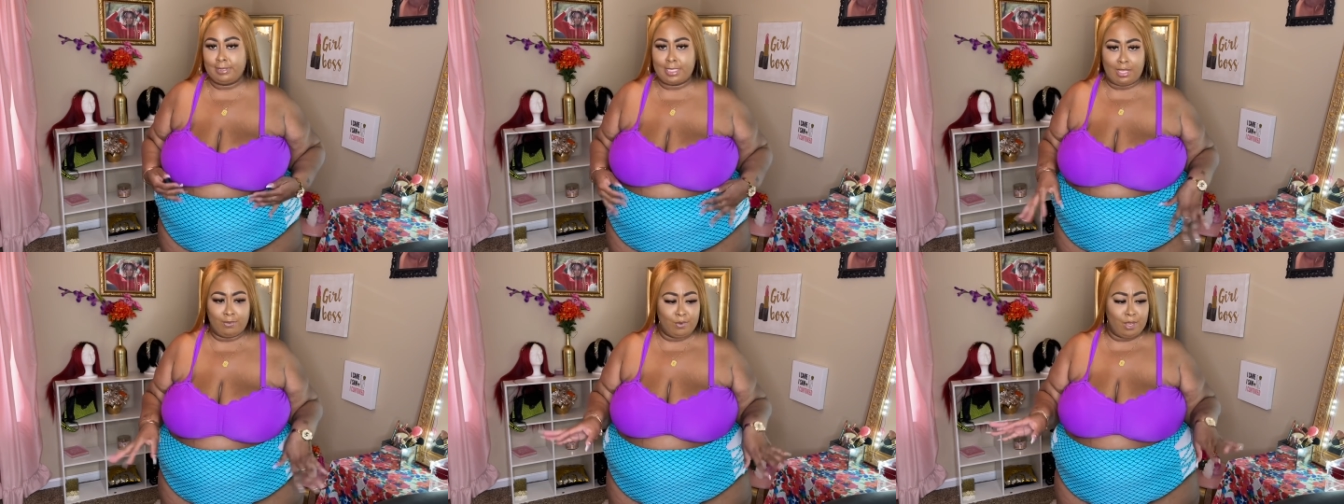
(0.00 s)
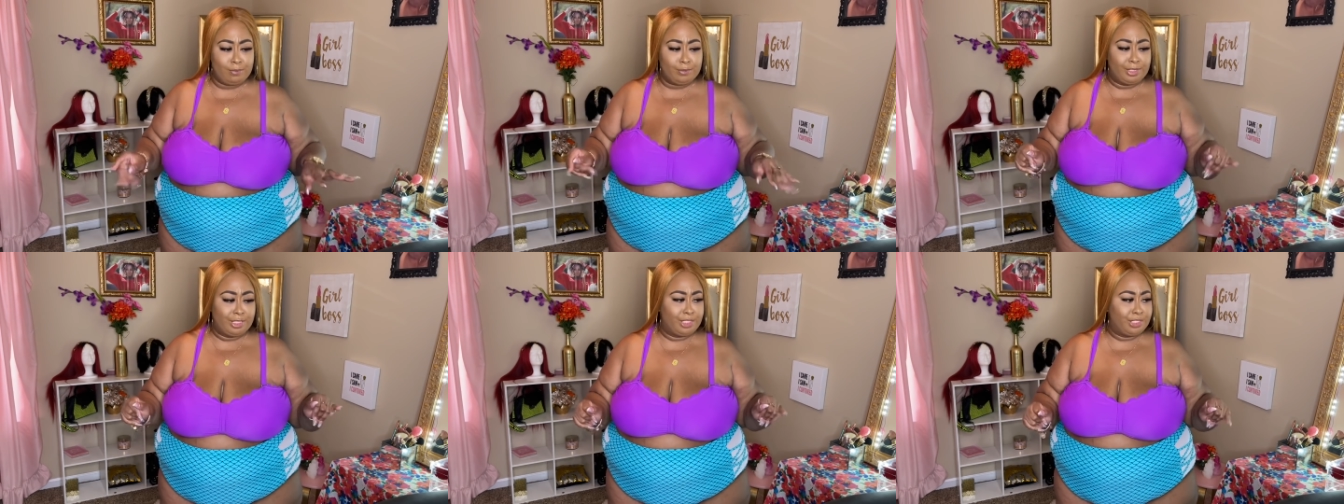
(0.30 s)
Like,
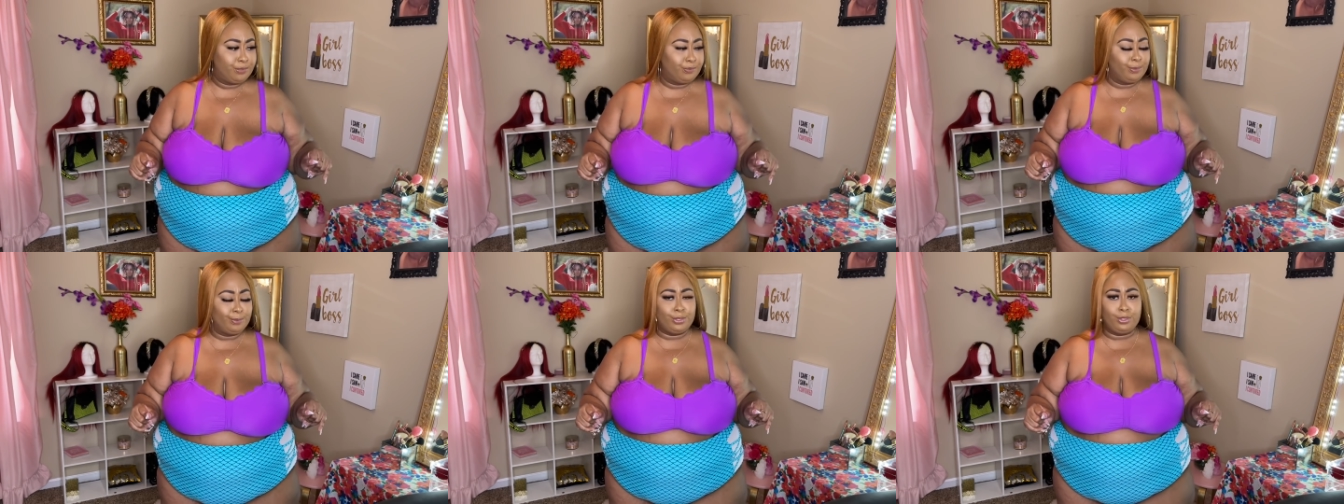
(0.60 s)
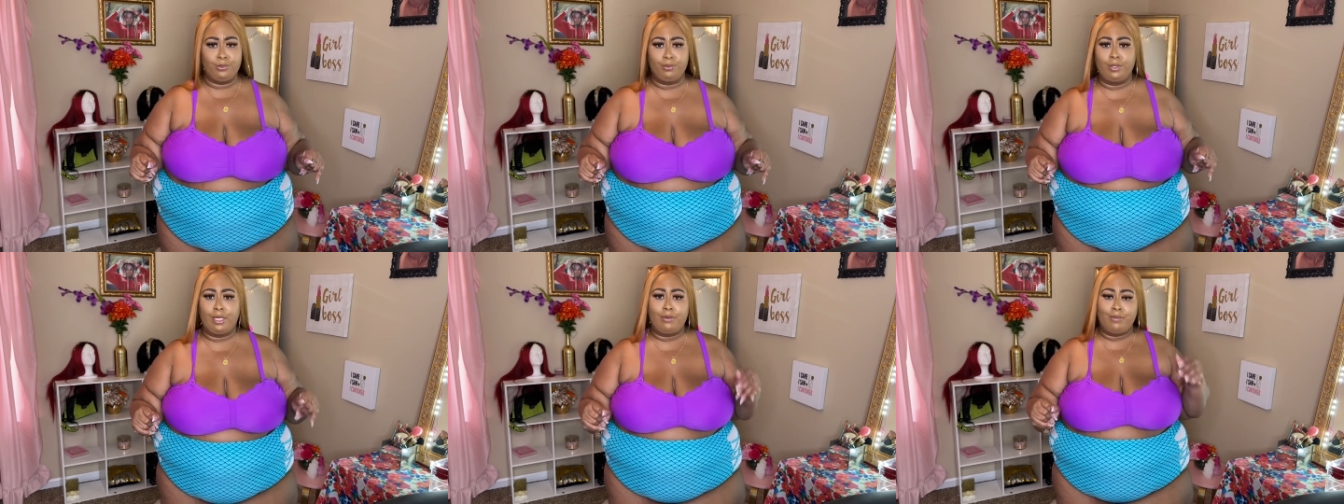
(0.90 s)
what was this one
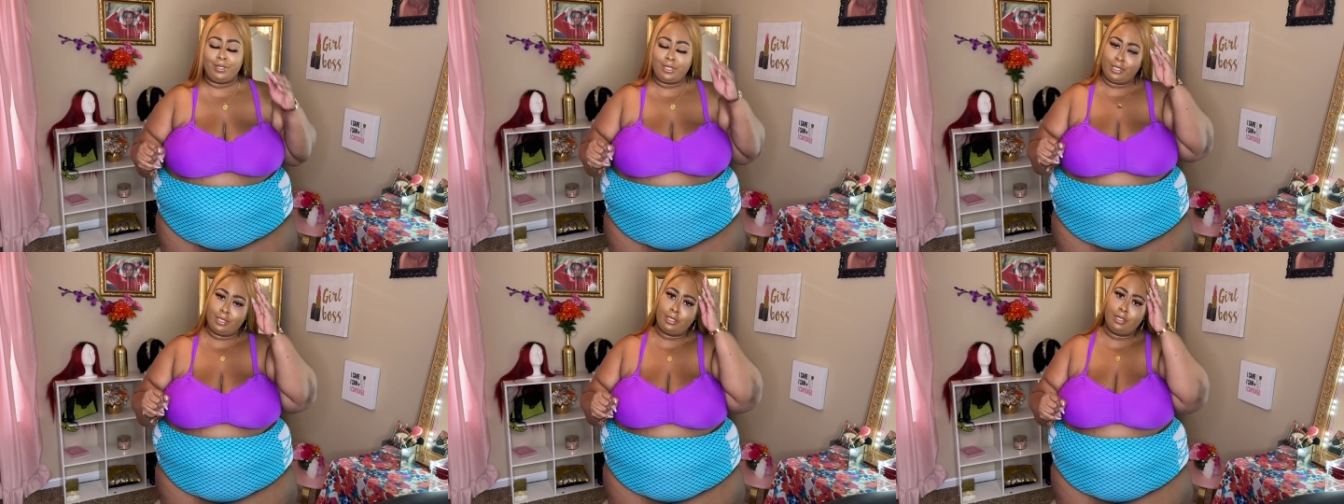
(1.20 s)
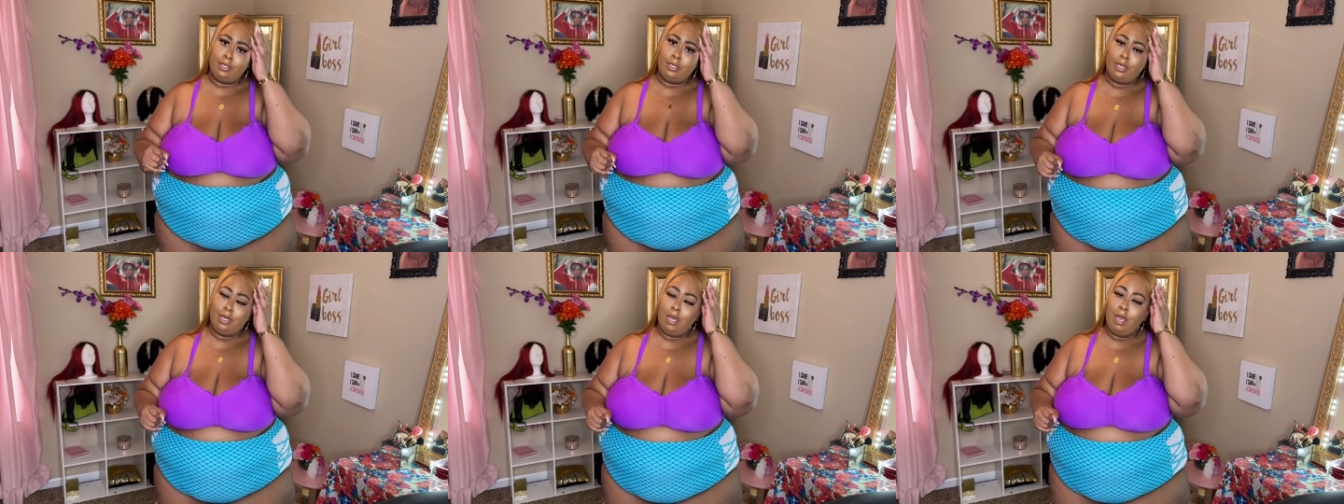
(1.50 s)
to when I went to
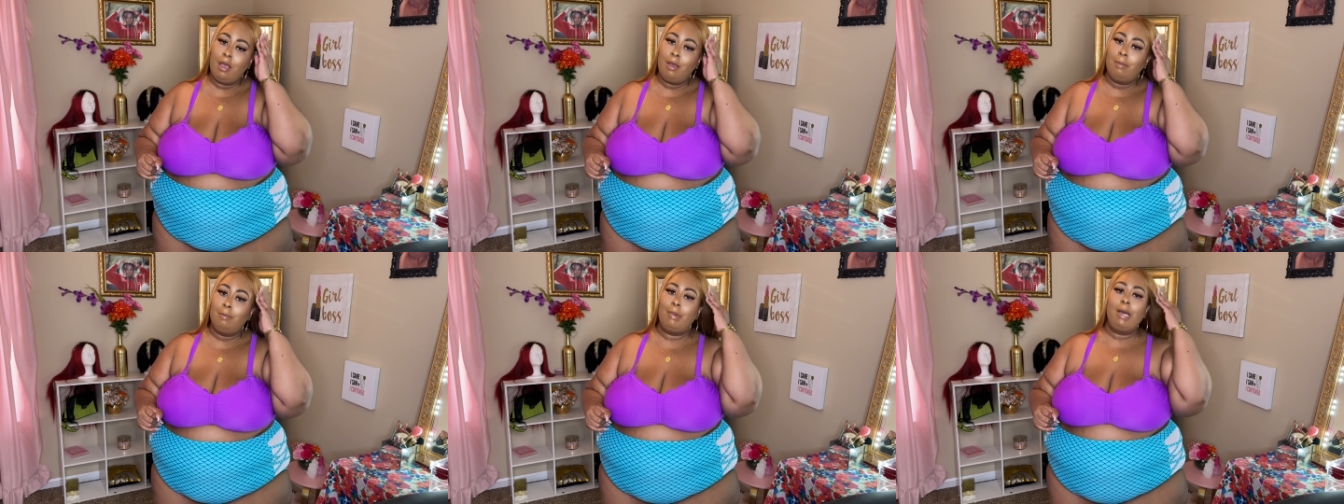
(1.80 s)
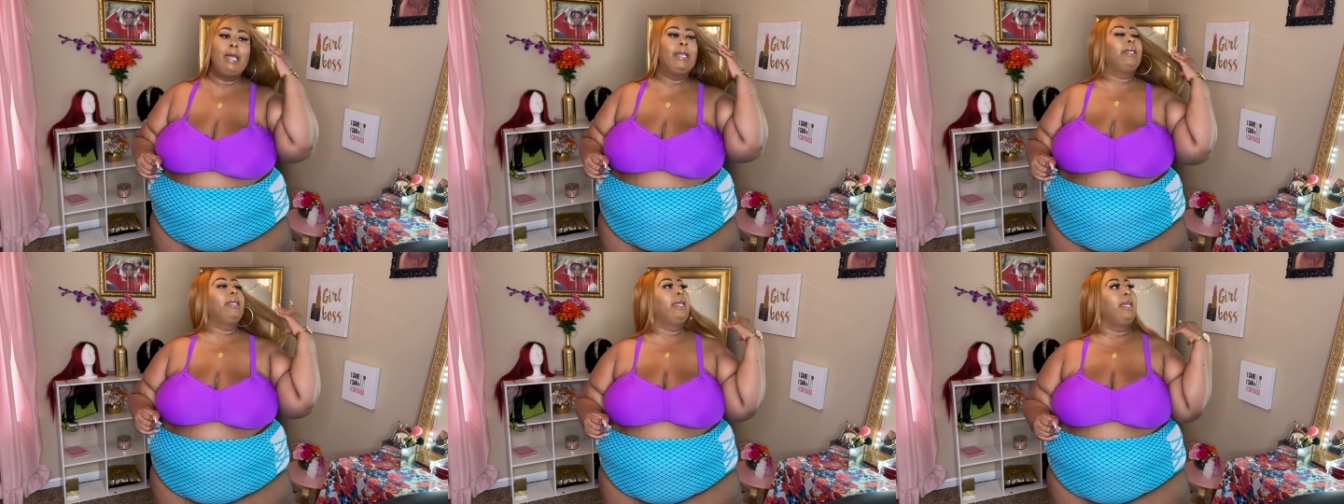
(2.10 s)

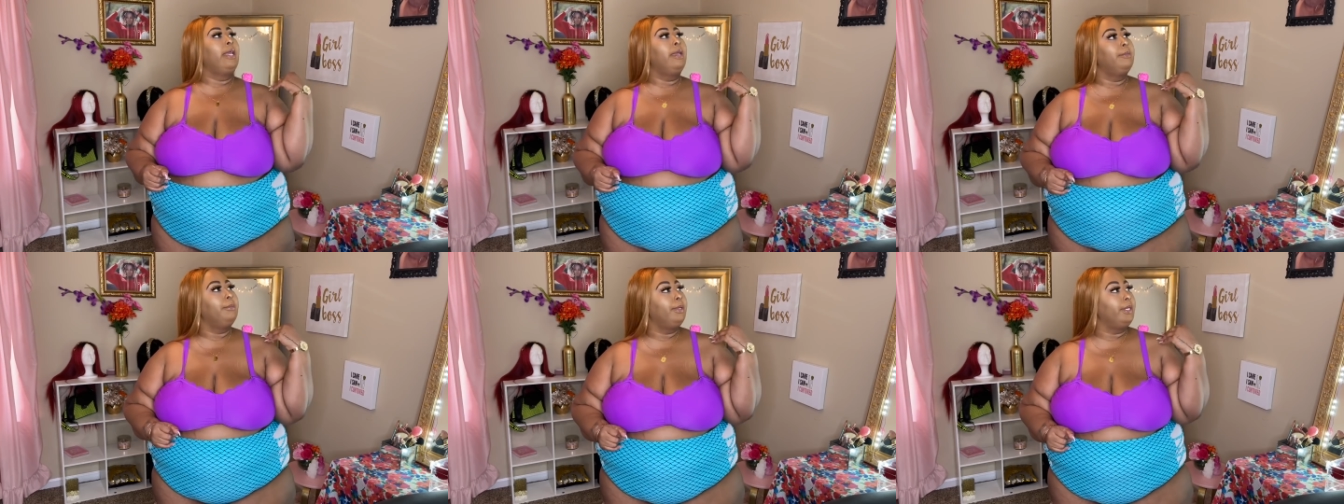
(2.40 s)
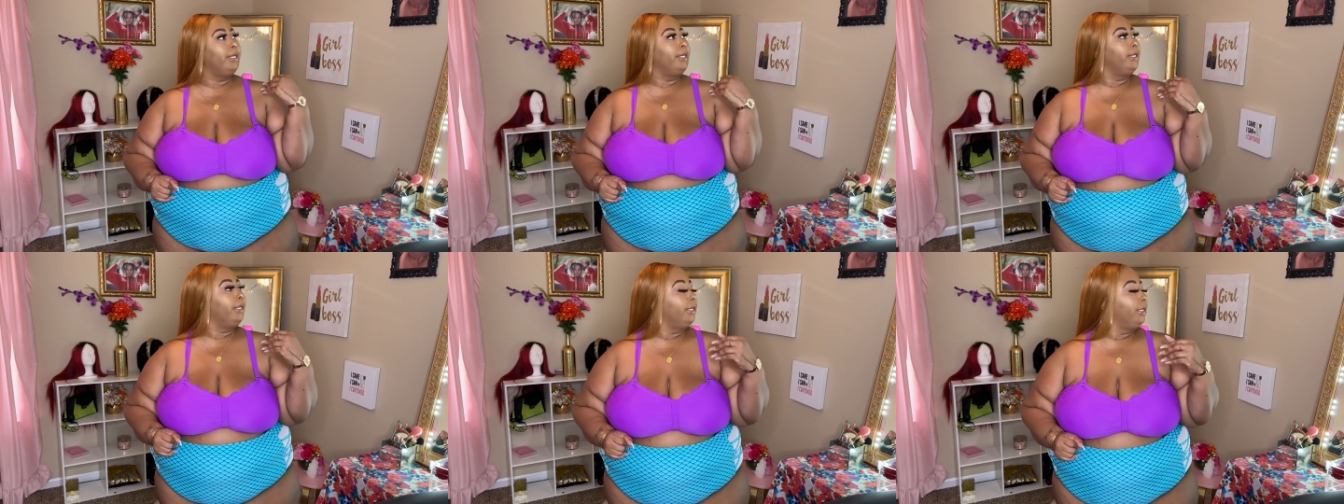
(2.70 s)

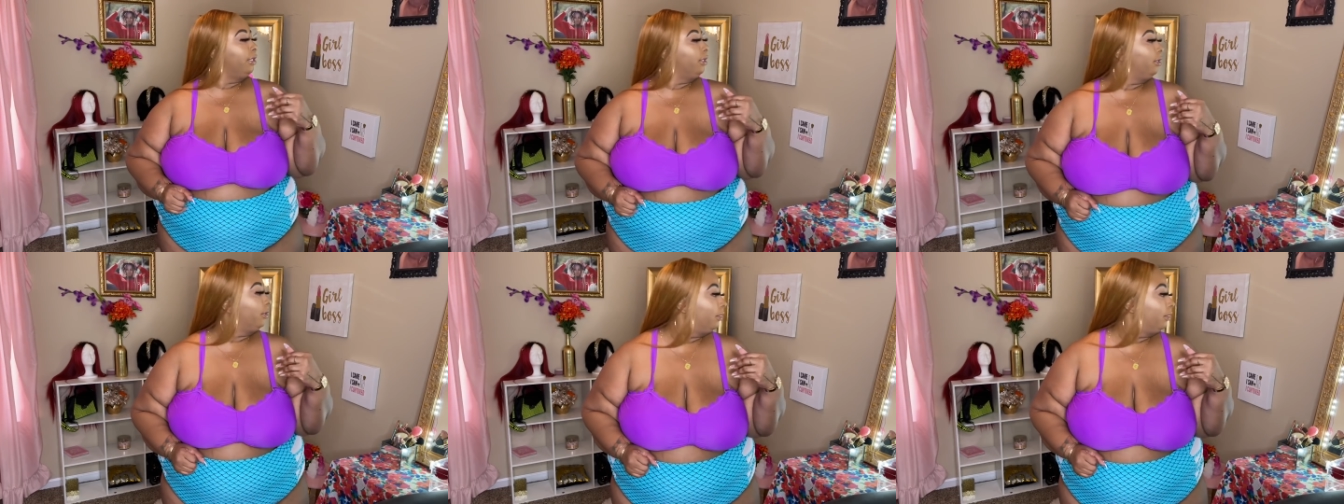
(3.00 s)
Miami?